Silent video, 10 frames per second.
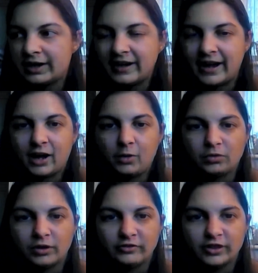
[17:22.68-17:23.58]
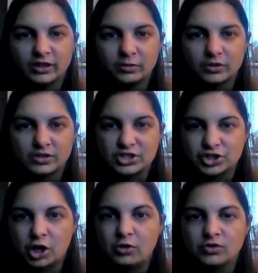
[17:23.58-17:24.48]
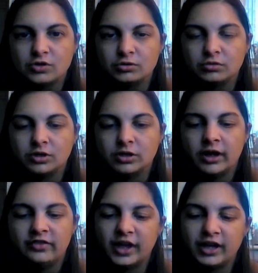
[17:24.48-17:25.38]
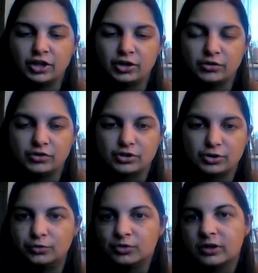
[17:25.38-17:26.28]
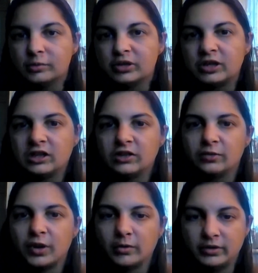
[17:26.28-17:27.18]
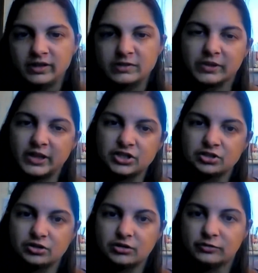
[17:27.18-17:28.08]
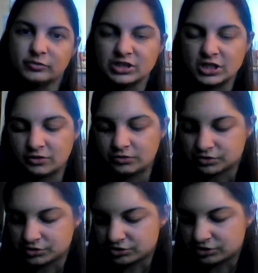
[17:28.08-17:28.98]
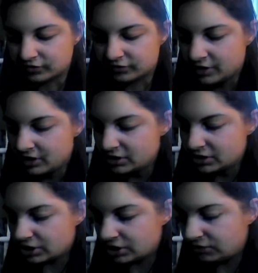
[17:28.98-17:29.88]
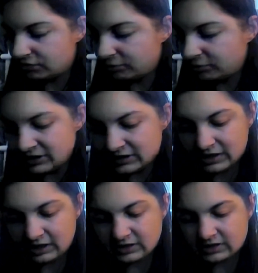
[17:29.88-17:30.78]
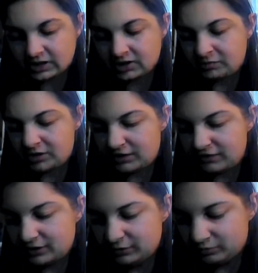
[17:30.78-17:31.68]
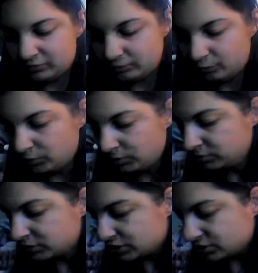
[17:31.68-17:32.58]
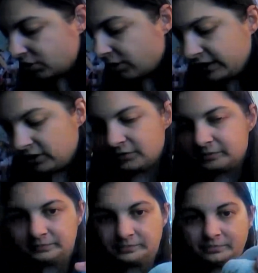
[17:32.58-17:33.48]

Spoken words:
an hour, I think it was, in total, and that includes a talk at the beginning as well, an explanation of materials and stuff. So, but we did get some lovely wool to try it on,